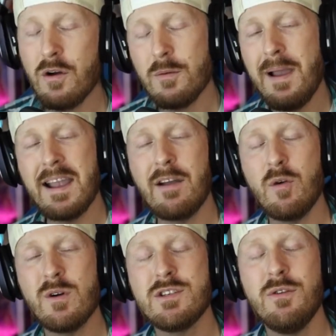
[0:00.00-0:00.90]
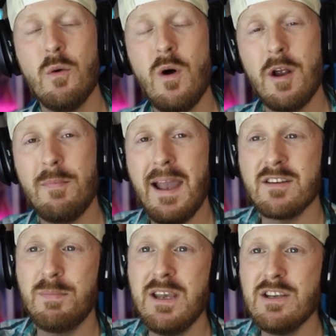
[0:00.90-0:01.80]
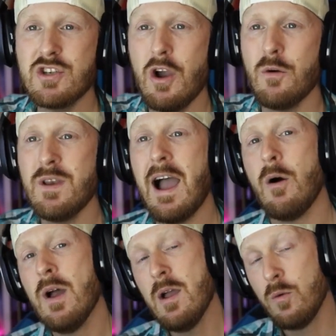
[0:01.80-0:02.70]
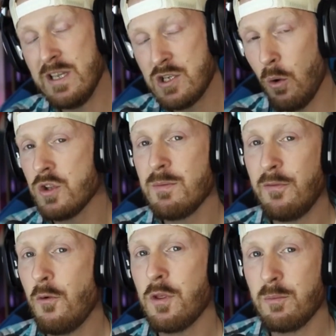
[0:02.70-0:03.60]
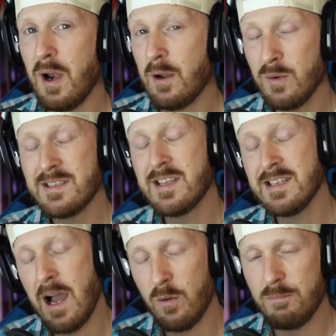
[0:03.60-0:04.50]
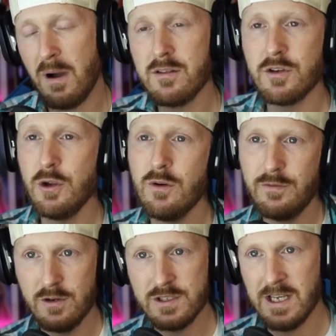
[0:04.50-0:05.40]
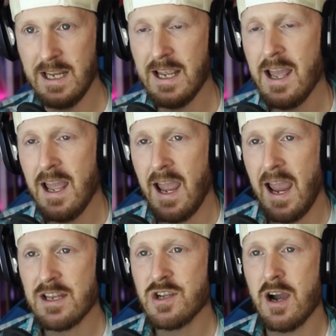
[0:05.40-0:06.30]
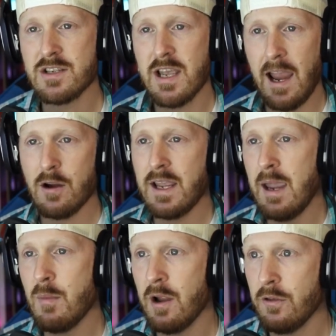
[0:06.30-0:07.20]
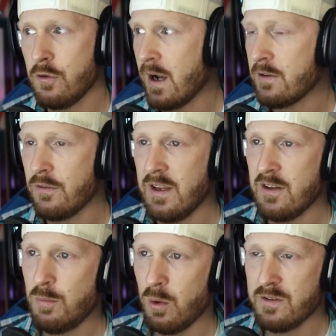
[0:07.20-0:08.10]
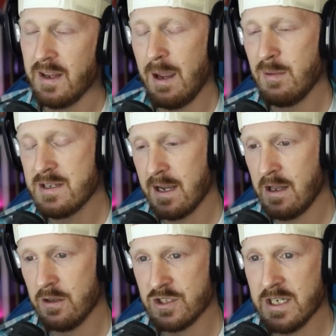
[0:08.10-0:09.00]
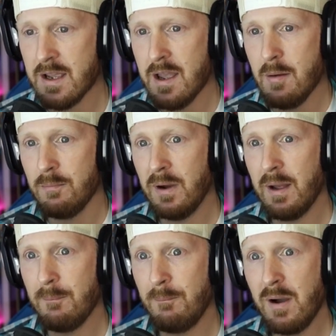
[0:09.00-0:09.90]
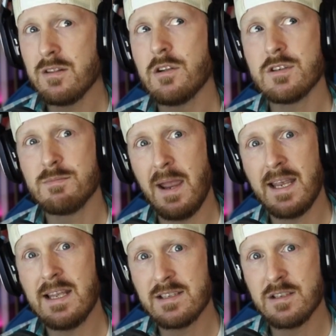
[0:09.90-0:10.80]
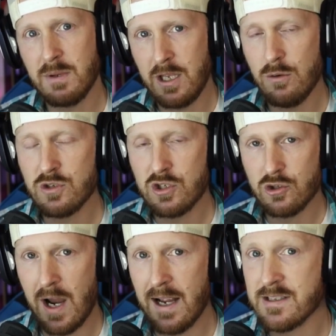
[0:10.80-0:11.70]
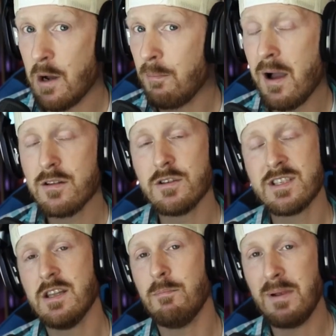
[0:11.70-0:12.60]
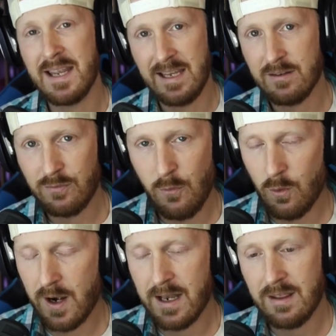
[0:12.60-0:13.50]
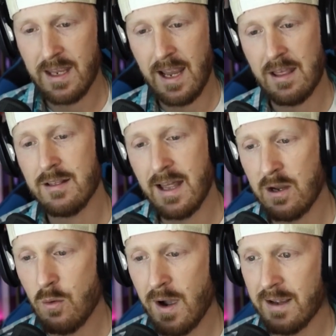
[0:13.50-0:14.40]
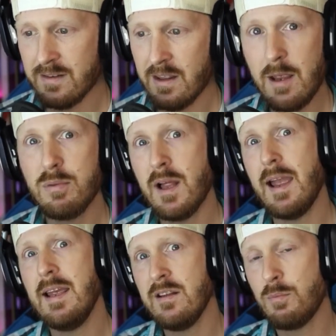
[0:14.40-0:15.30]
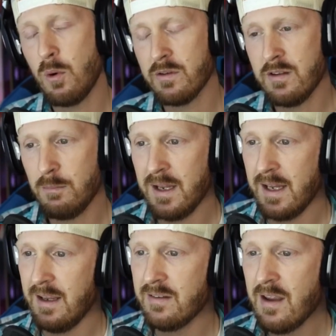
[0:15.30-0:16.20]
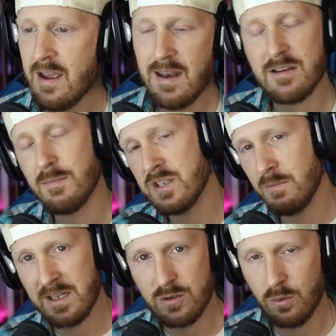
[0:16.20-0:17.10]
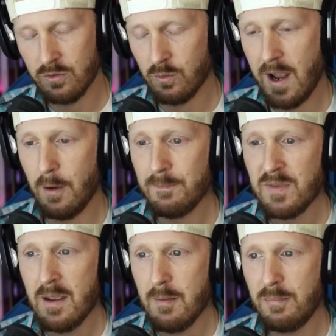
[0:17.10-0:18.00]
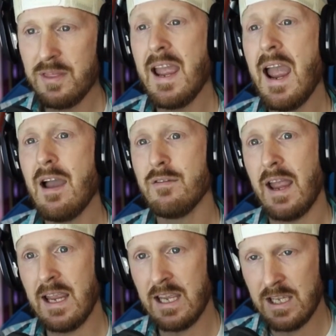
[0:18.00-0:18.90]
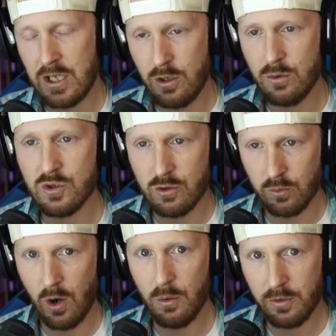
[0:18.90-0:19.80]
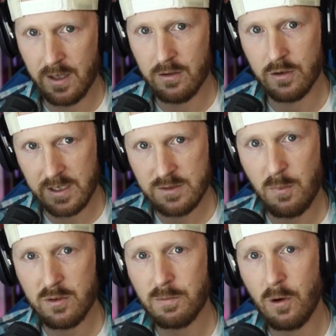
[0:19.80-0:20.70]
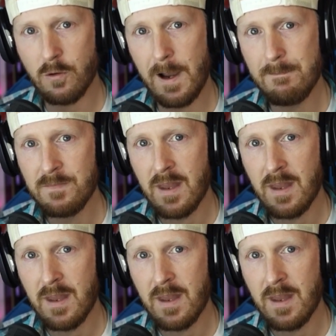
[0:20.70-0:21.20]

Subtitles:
welcome back, everyone, to the One Up XP show. Now, we told you before the break, we sit down with Butler University and talk to Eric Kmeyer, the director of esports and gaming technology. But Butler is making some huge strides. Now, Butler's in the Big East for anything athletic-wise, and they play esports in the Big East, not to mention many schools around. But they have a huge growth in their esports program.